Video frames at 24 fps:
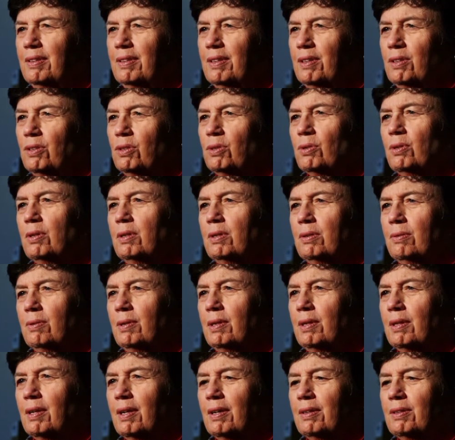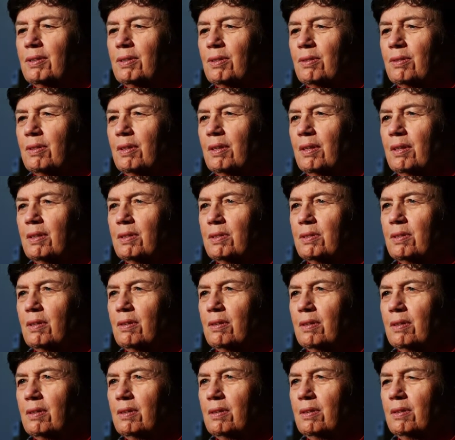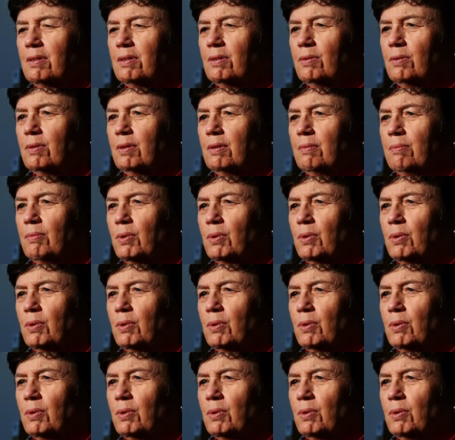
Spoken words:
enjoy doing that. So then I started doing